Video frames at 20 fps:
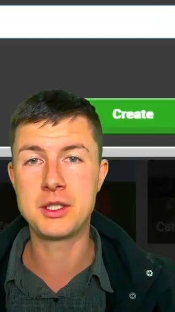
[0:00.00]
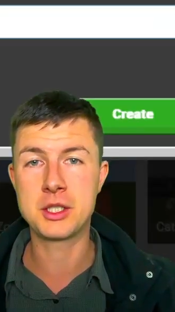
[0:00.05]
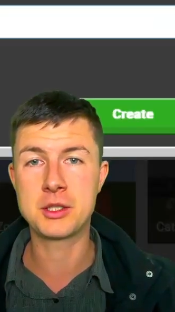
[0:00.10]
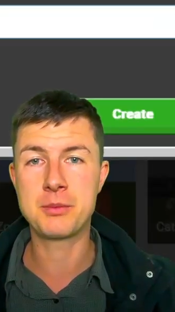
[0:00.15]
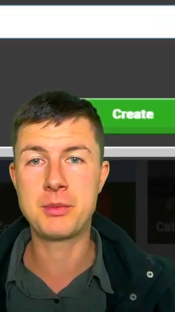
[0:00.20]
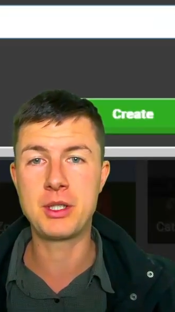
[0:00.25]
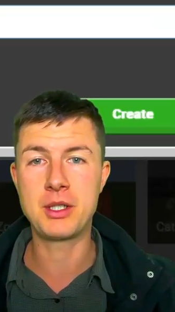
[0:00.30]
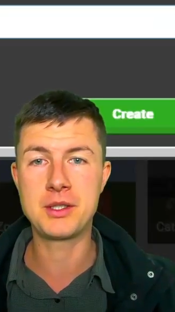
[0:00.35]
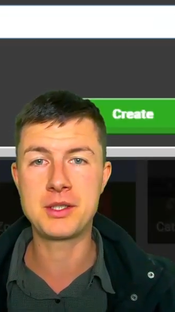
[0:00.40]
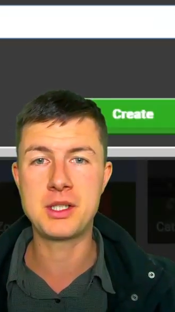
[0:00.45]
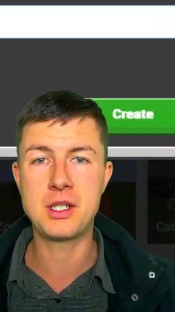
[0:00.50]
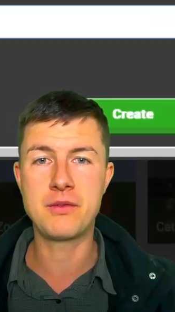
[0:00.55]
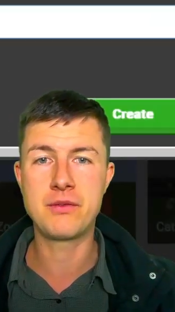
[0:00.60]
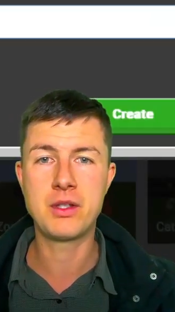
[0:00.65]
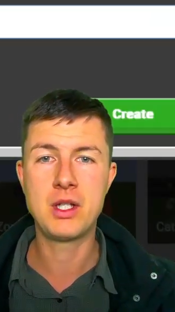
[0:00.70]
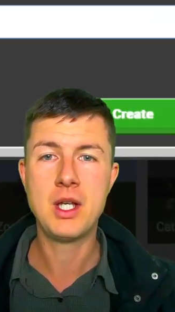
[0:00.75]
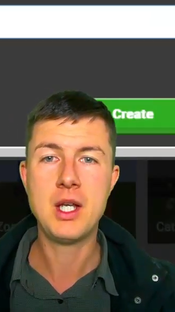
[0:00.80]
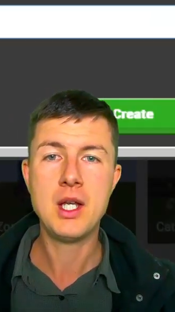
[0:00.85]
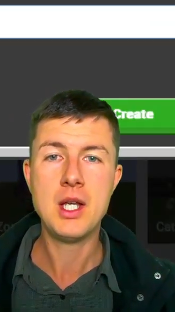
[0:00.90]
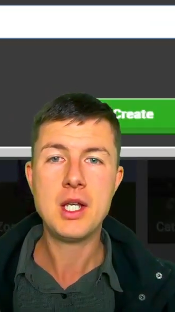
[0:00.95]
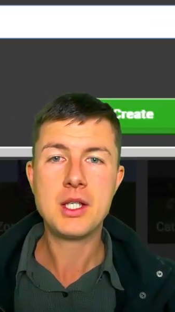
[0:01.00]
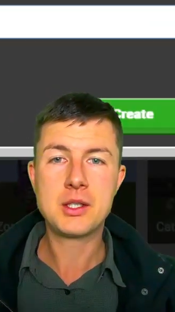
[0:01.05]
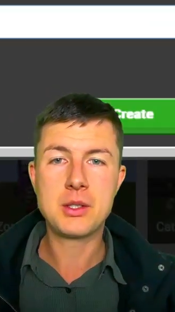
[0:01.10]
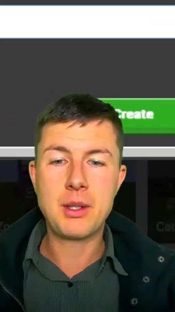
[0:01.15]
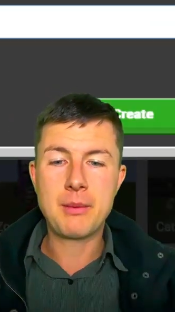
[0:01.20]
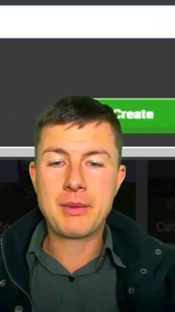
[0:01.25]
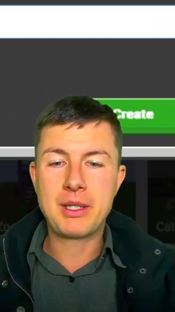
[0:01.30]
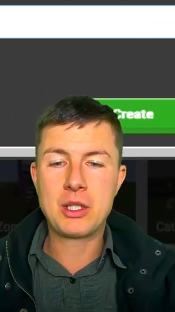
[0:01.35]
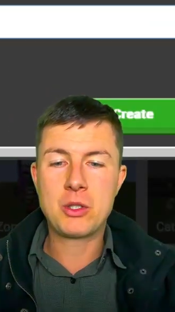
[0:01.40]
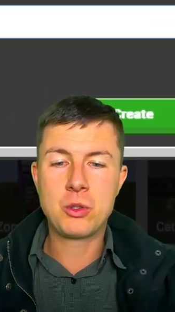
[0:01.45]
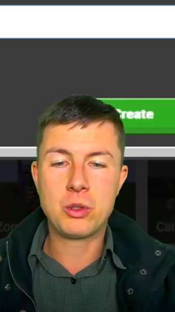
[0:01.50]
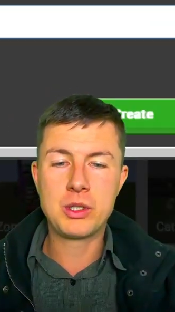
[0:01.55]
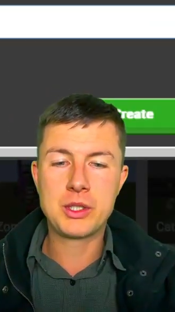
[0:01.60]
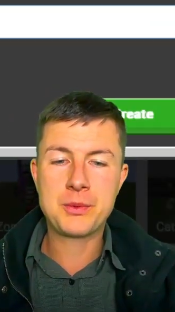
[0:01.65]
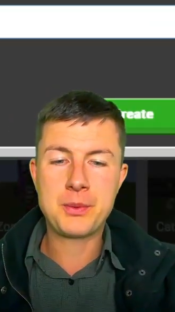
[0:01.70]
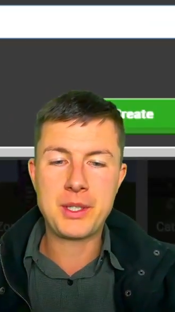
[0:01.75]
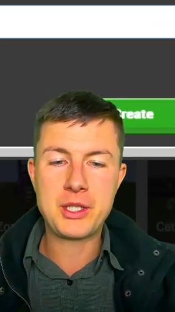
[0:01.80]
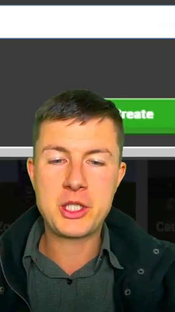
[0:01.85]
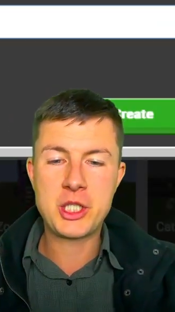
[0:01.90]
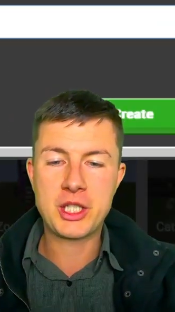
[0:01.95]
just by yourself. So I'm going to call
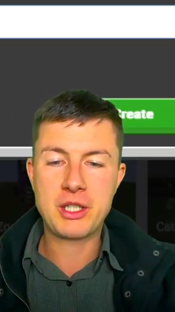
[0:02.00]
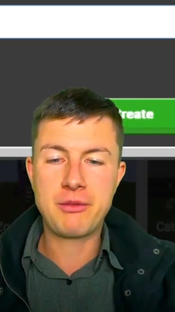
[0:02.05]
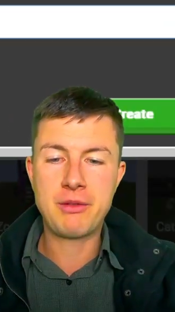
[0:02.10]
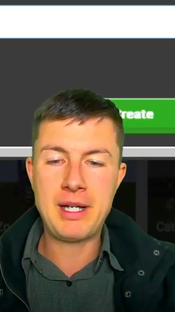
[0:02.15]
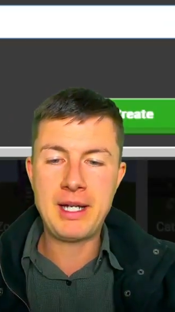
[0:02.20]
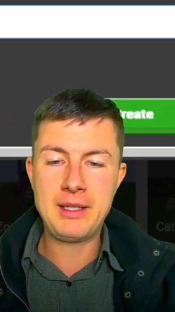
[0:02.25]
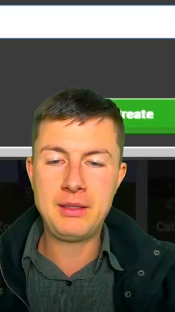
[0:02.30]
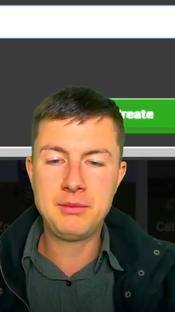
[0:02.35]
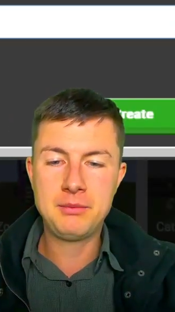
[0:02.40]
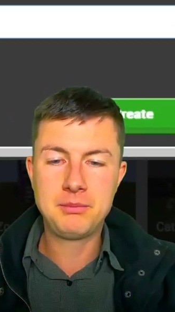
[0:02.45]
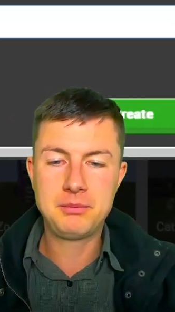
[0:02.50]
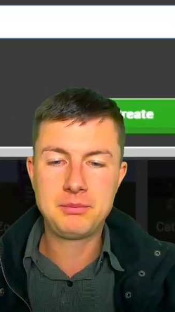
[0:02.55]
this one Chicken Rain.